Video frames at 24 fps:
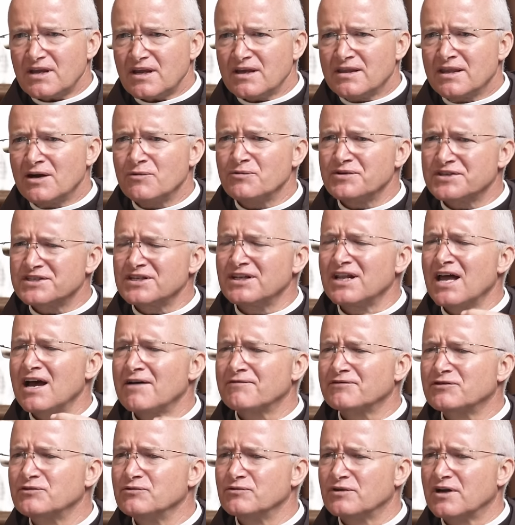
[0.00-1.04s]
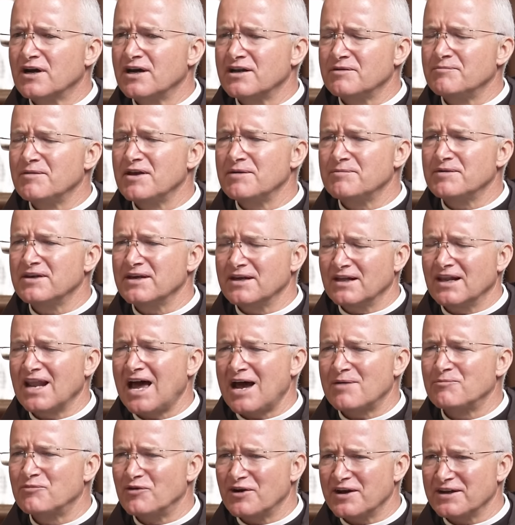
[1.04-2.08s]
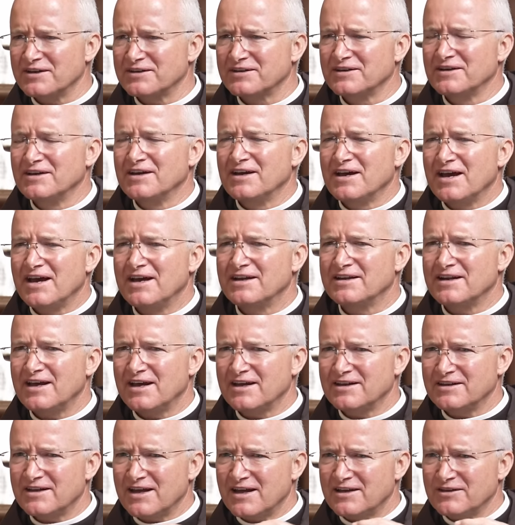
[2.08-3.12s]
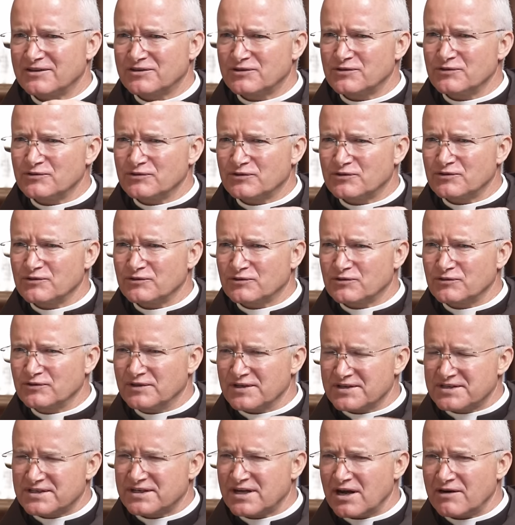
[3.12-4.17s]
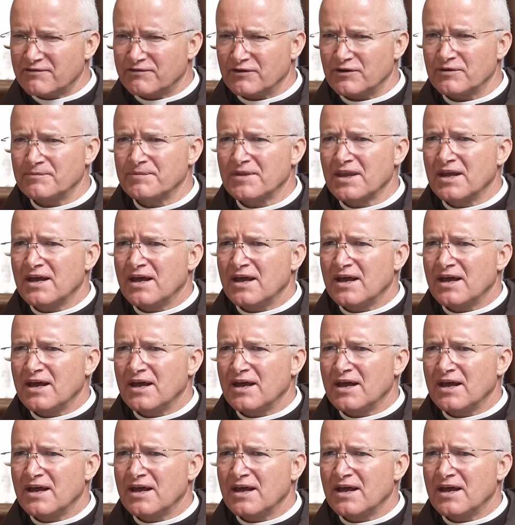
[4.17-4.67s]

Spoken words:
that we still have to kind of maybe elaborate and to discover.